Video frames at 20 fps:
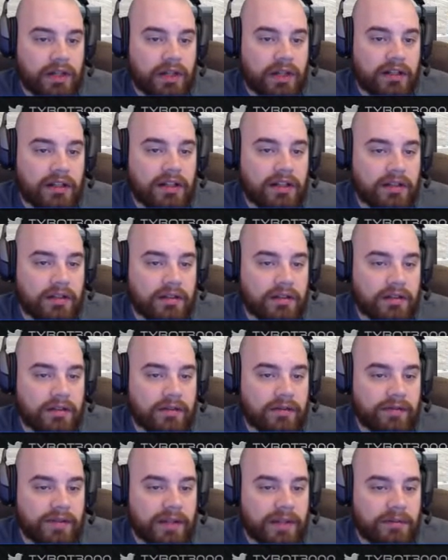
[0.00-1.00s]
unlocked a
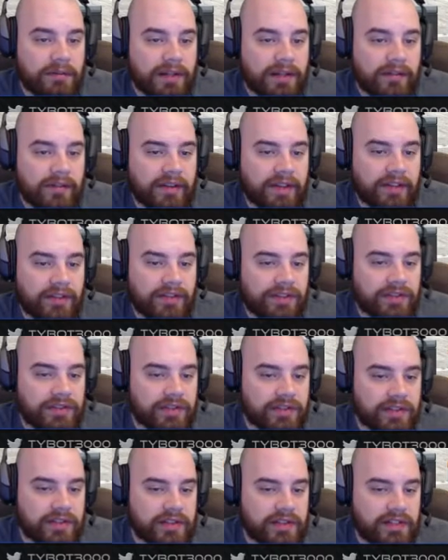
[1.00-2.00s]
fair amount of
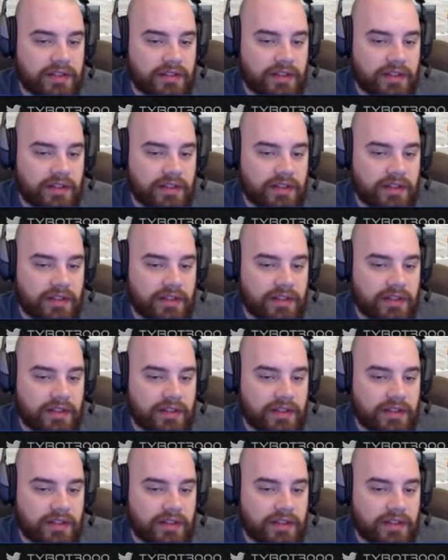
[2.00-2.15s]
engines there